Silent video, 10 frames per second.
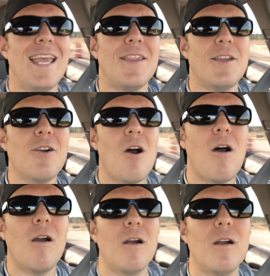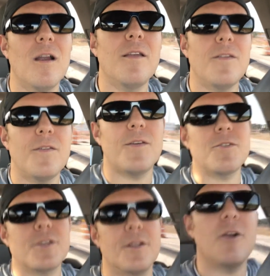There
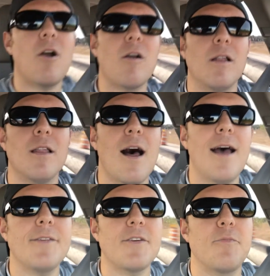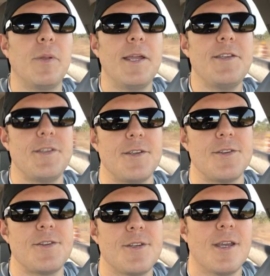are a lot of
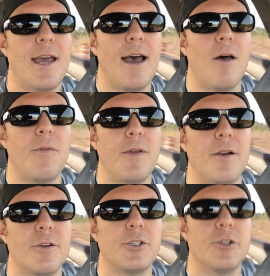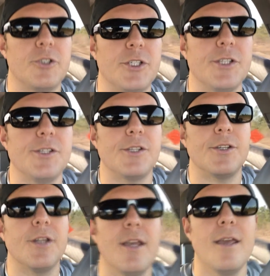places out there, churches
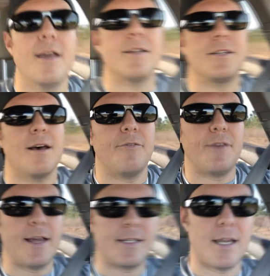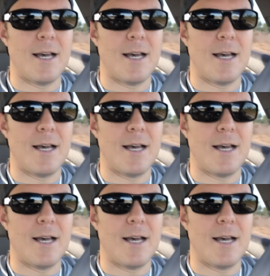and stuff, that